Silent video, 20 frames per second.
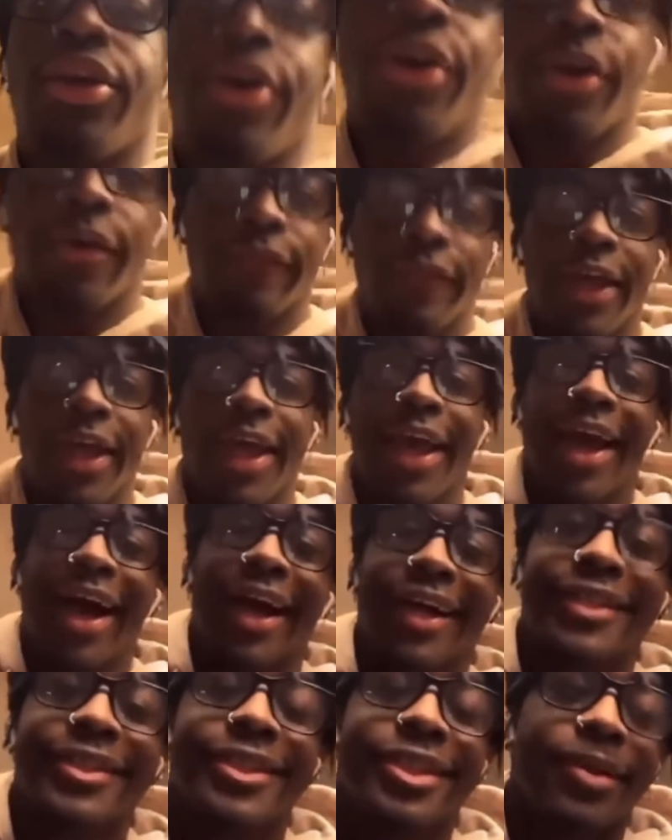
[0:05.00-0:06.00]
off.
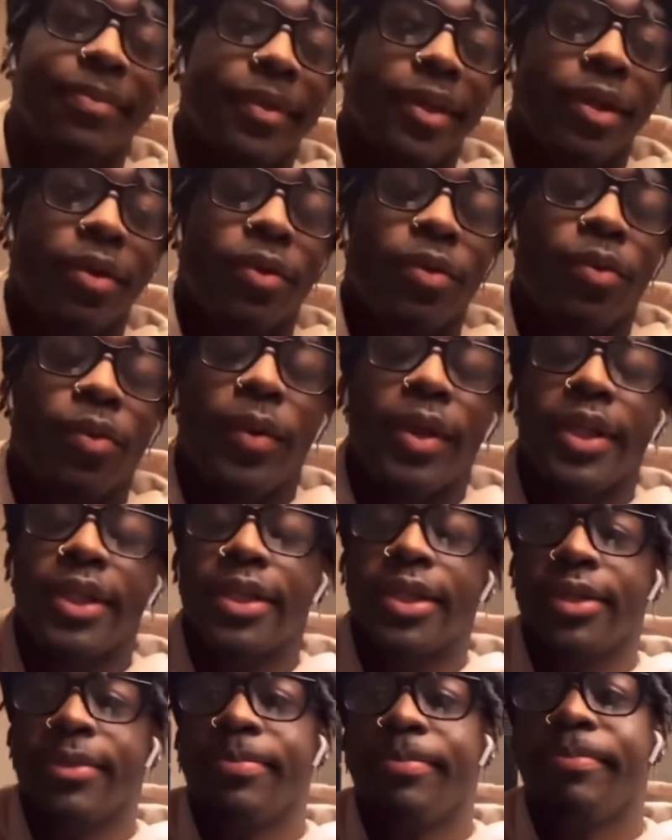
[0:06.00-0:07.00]
I simply wanted
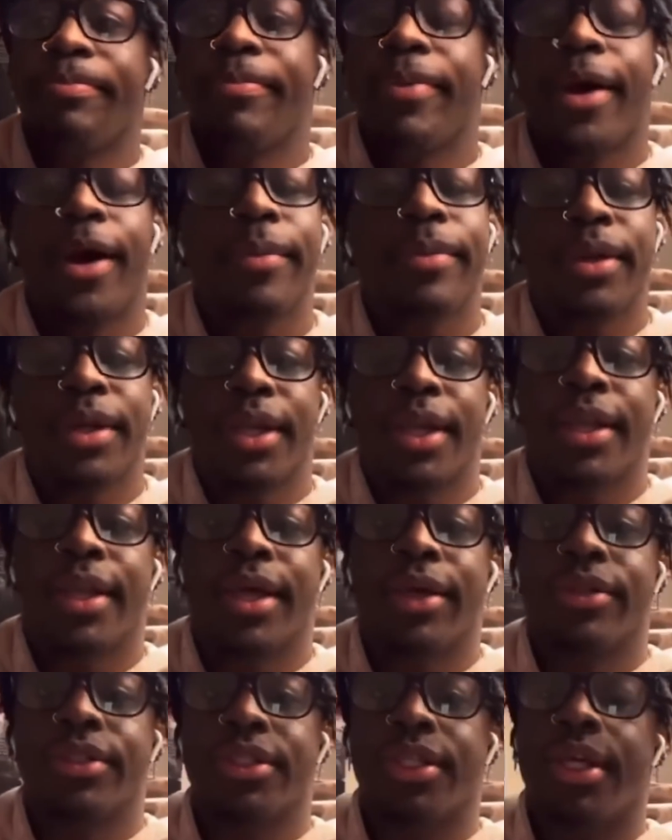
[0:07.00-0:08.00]
to publicly
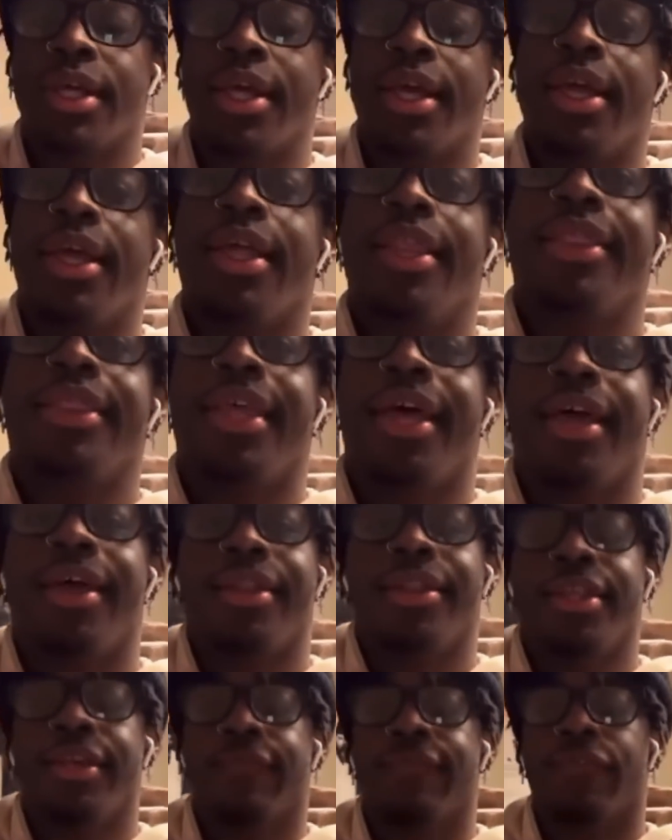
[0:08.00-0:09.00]
announce
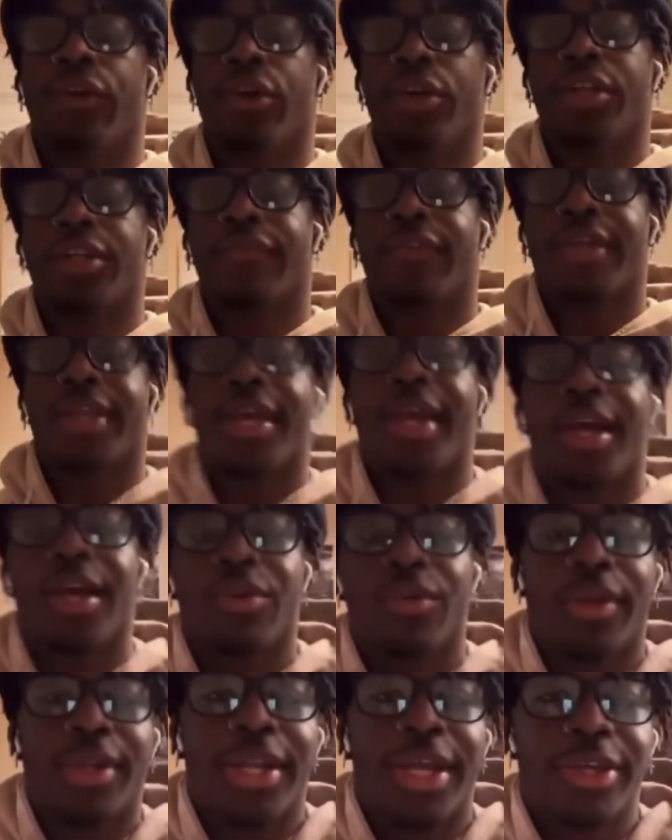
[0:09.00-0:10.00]
that the verdict of the Kyle
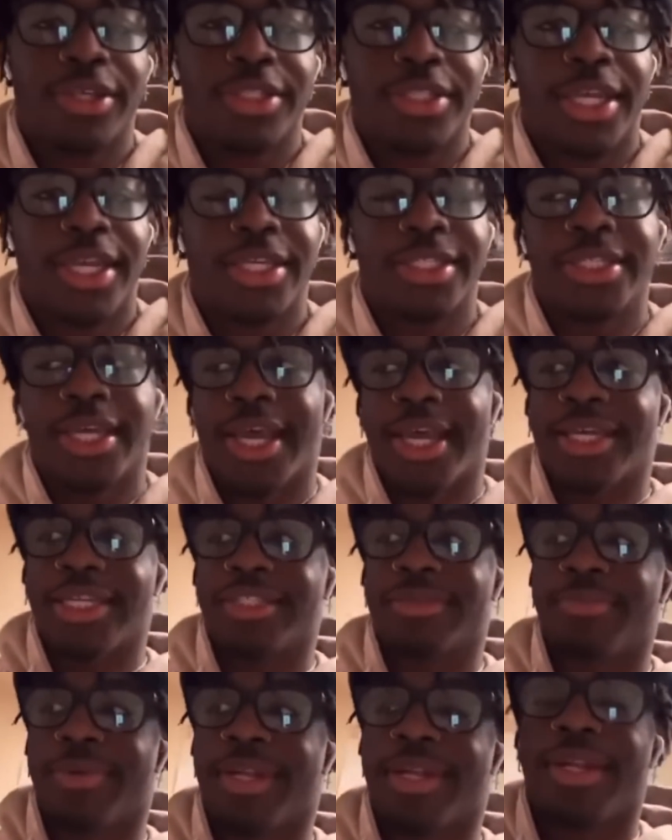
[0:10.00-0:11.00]
Rittenhouse case has
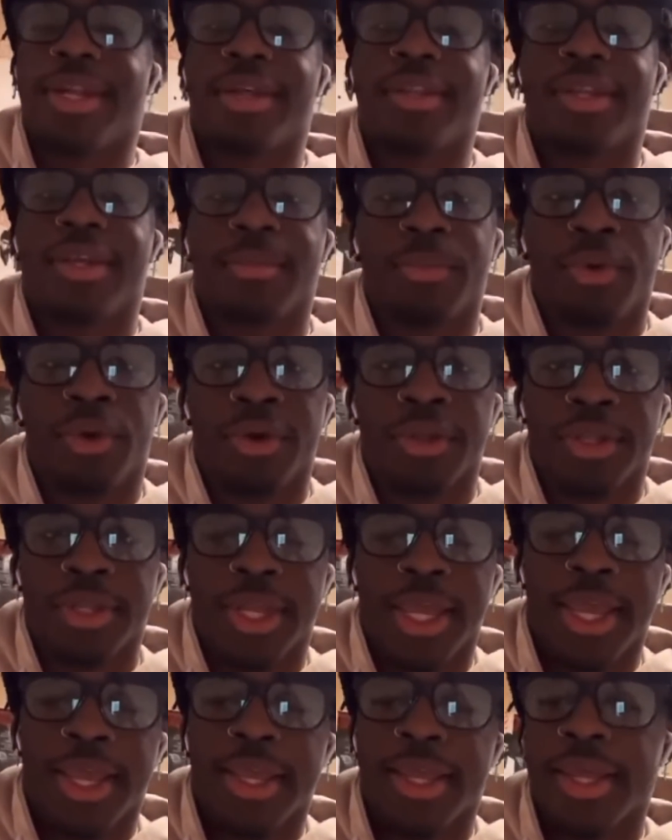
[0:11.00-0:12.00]
been nothing more
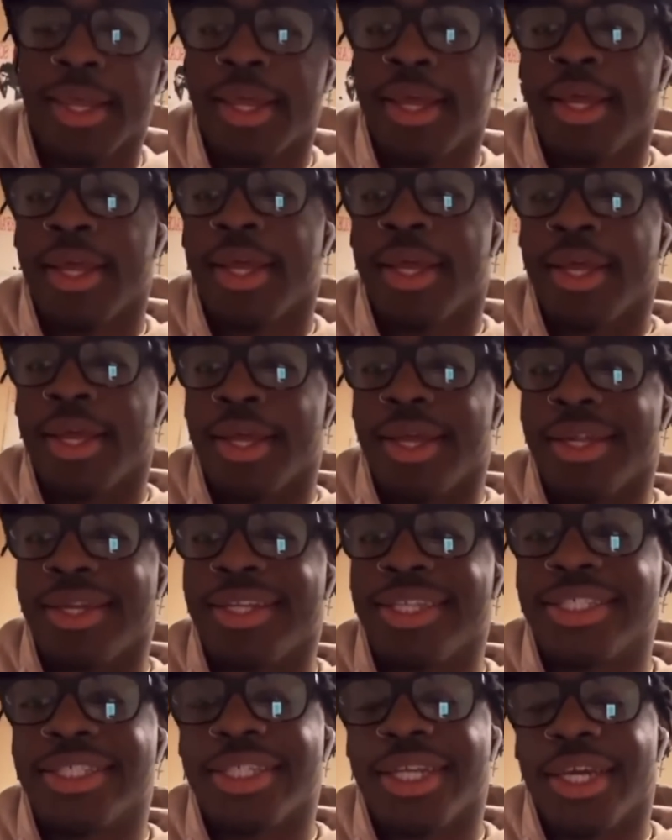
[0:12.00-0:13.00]
than a
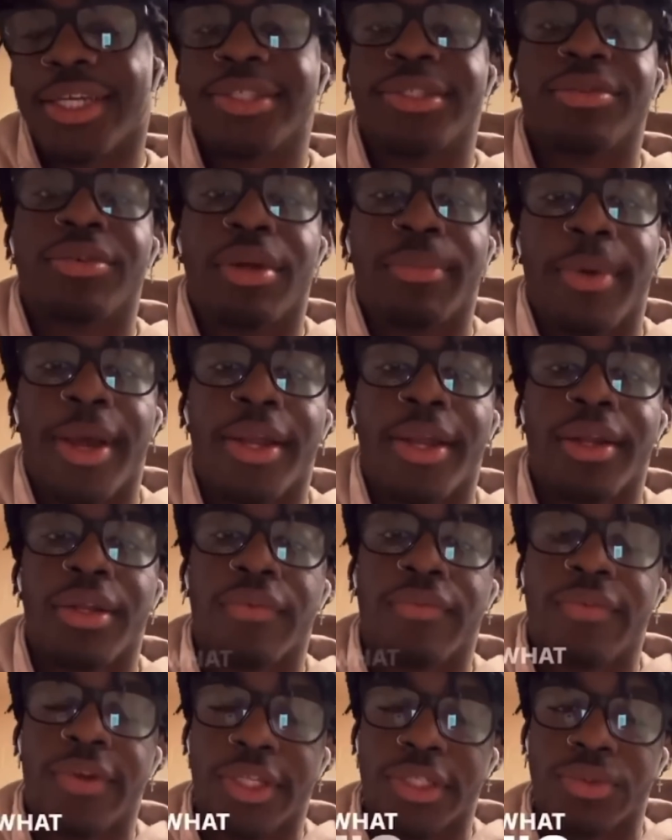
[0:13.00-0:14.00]
disgusting reminder
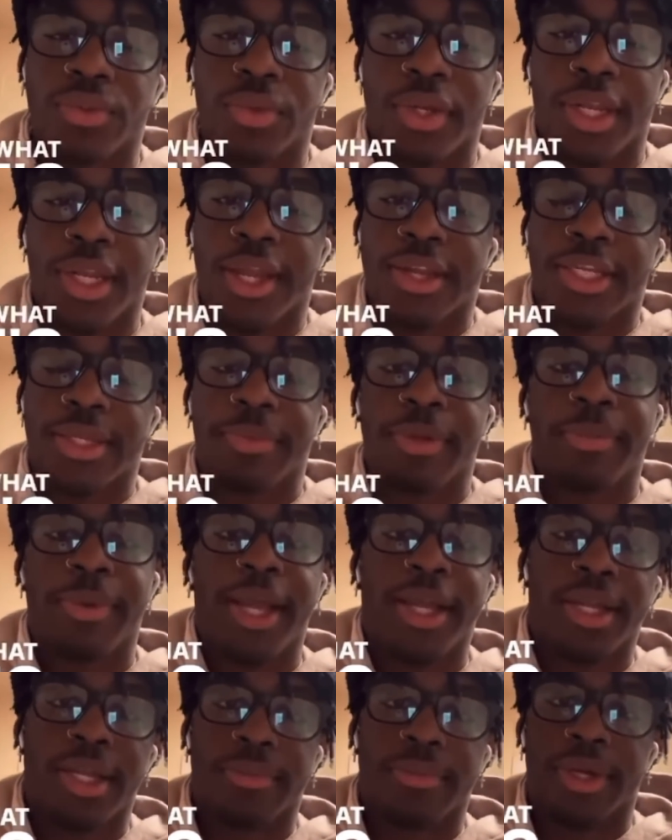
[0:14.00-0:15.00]
of what it's really like to be
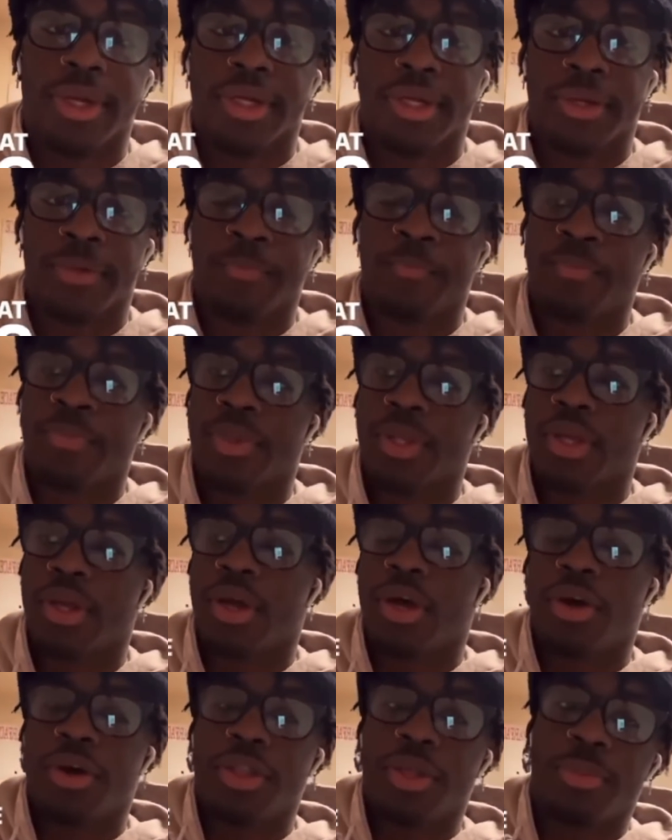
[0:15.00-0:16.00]
black in America.
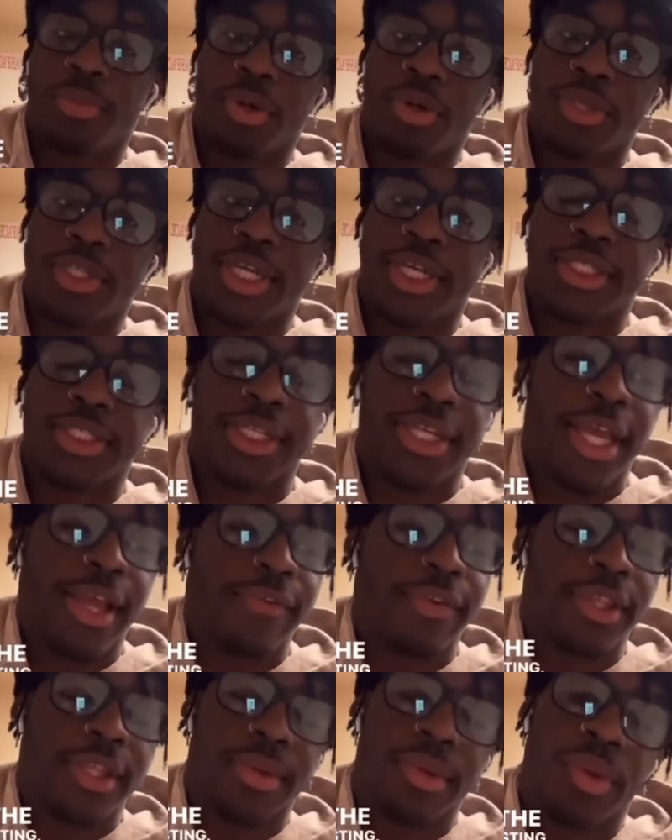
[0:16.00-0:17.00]
All the protesting,
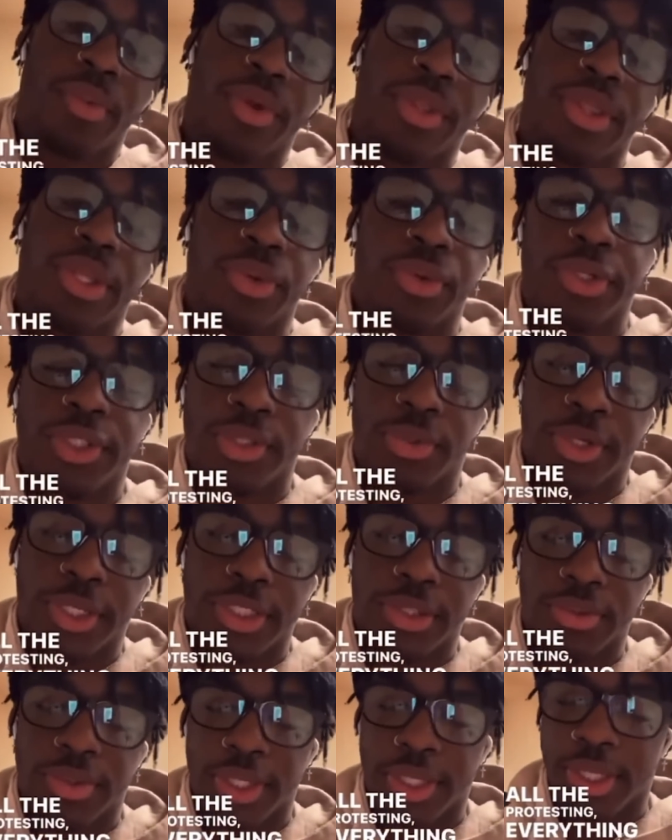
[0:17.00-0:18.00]
everything we went through in
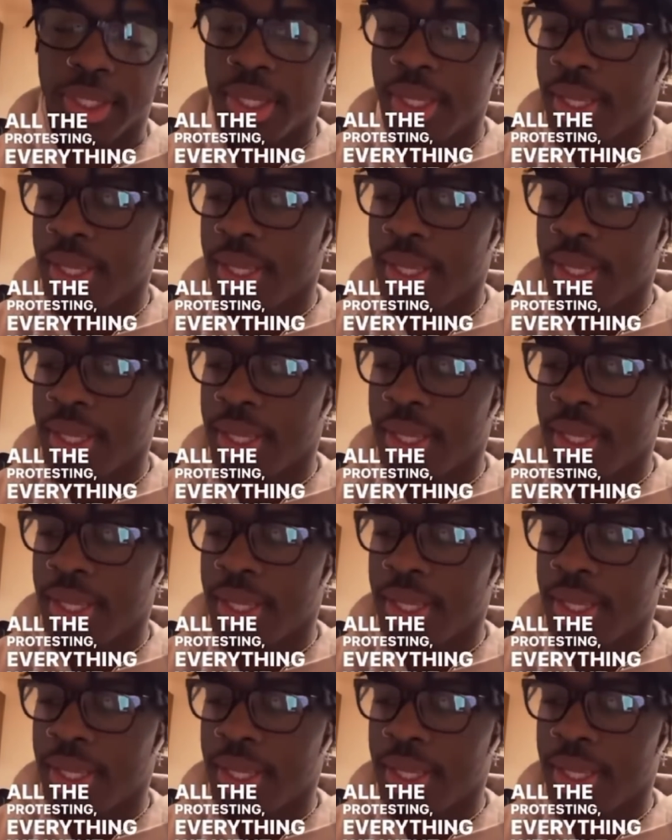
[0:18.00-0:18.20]
2020,